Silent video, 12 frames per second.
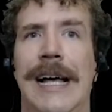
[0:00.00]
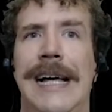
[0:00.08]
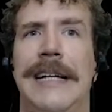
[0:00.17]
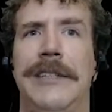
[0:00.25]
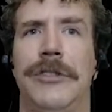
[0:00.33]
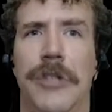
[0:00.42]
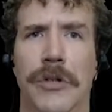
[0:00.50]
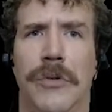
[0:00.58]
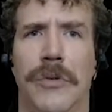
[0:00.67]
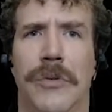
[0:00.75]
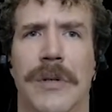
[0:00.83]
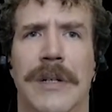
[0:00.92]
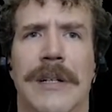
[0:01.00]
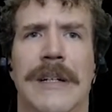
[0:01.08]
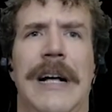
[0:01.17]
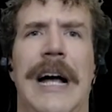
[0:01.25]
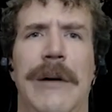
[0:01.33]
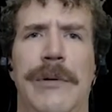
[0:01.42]
I know
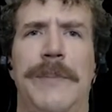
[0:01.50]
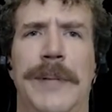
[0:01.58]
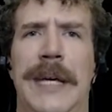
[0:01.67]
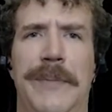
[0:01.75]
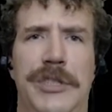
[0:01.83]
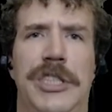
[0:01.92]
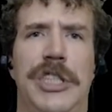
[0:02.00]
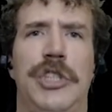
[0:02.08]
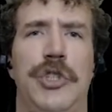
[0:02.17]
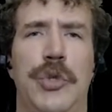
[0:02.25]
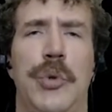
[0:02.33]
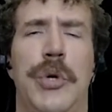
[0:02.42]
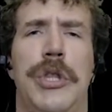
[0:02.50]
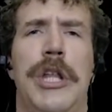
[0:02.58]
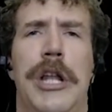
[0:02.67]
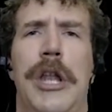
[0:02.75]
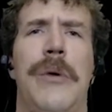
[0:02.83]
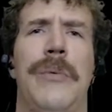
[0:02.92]
I will be able to endure
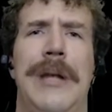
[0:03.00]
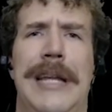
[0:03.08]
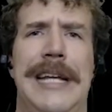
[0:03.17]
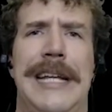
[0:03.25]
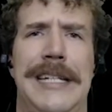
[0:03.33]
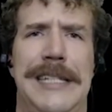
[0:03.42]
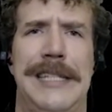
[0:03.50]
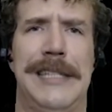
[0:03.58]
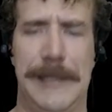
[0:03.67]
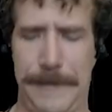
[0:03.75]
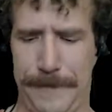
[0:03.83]
the loneliness.